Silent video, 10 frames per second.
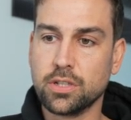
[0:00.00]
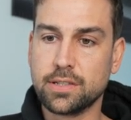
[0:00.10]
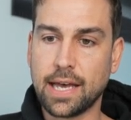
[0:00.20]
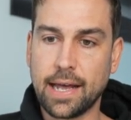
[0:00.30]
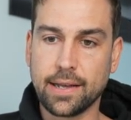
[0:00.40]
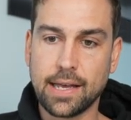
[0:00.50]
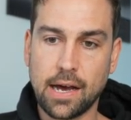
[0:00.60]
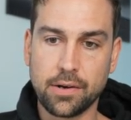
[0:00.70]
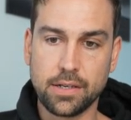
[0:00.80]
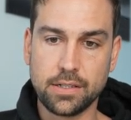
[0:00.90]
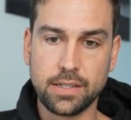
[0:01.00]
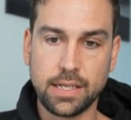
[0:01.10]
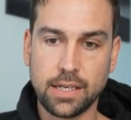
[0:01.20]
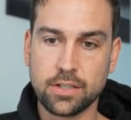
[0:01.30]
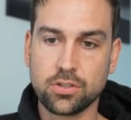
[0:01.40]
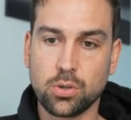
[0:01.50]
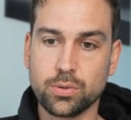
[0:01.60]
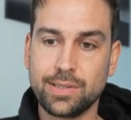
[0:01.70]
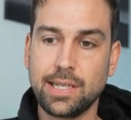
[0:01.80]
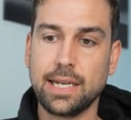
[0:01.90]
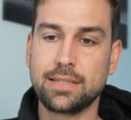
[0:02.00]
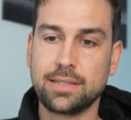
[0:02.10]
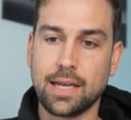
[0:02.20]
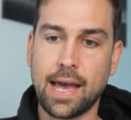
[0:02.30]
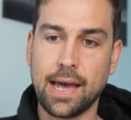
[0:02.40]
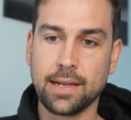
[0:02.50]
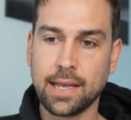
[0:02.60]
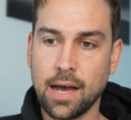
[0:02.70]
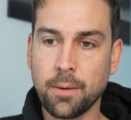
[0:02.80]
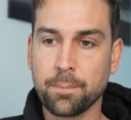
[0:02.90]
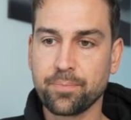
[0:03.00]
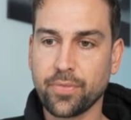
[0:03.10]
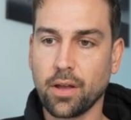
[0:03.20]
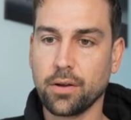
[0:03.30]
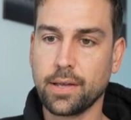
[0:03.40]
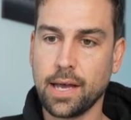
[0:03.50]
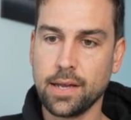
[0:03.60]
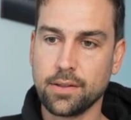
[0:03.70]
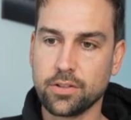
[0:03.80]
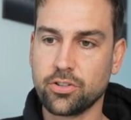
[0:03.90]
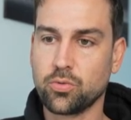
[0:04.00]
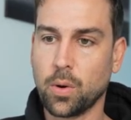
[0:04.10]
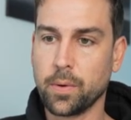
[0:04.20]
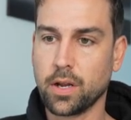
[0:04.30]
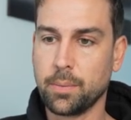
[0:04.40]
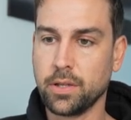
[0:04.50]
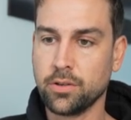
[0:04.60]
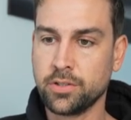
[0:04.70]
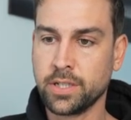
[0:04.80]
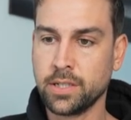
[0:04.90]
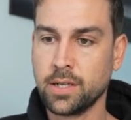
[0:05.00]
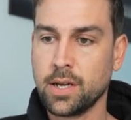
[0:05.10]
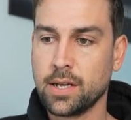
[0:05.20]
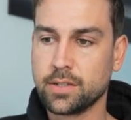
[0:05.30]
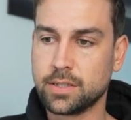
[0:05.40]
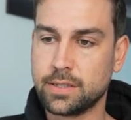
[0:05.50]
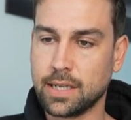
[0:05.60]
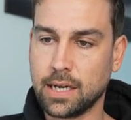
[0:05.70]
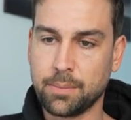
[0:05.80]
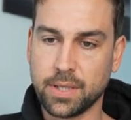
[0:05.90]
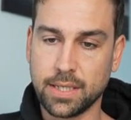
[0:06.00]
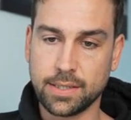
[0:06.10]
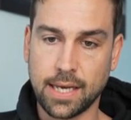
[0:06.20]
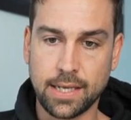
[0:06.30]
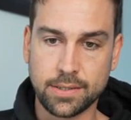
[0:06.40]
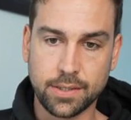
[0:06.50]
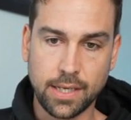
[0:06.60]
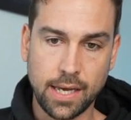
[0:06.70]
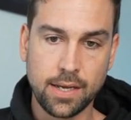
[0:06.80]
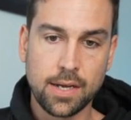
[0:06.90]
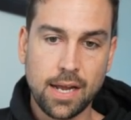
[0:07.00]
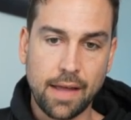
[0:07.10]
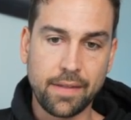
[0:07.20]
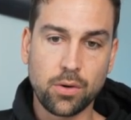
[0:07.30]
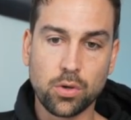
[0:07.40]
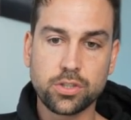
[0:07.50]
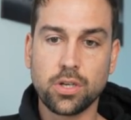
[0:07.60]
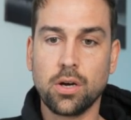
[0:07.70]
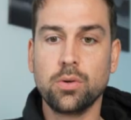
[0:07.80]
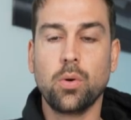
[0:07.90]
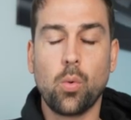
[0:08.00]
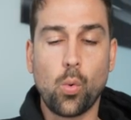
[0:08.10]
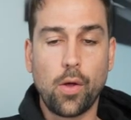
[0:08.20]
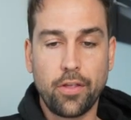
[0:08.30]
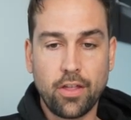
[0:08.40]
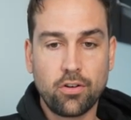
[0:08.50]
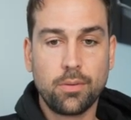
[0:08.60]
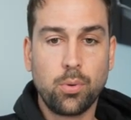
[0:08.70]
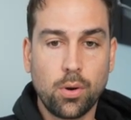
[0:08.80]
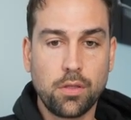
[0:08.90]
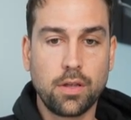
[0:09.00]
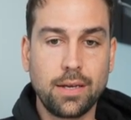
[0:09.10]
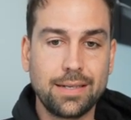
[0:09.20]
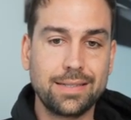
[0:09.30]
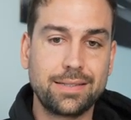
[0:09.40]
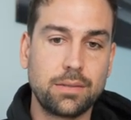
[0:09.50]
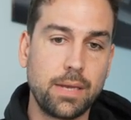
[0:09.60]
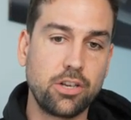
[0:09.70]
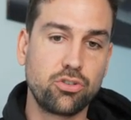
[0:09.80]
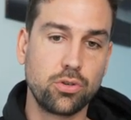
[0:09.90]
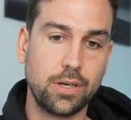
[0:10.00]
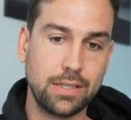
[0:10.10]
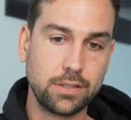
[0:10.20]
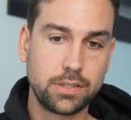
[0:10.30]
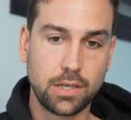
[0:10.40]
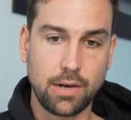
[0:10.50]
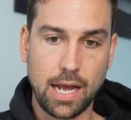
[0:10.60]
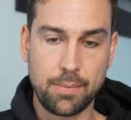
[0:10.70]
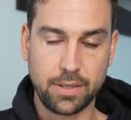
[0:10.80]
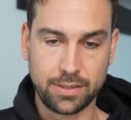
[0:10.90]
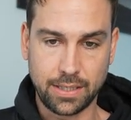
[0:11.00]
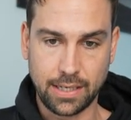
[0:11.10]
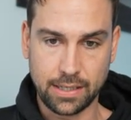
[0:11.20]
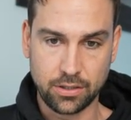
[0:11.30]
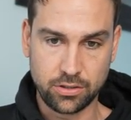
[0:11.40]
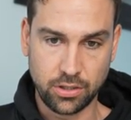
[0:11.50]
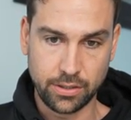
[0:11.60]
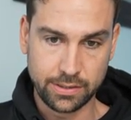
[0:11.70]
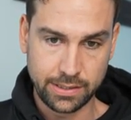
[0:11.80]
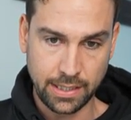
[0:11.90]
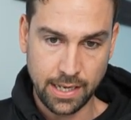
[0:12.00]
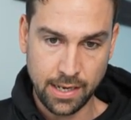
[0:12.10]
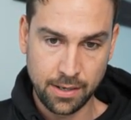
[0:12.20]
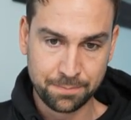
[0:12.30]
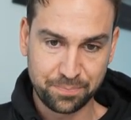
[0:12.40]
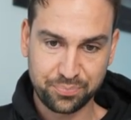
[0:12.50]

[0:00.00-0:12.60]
this ad account in here. It's called test ad account, okay? This is what we're gonna be using to set up these ads, okay? And then also, the other important thing is to make sure your Instagram is connected. So you can see here,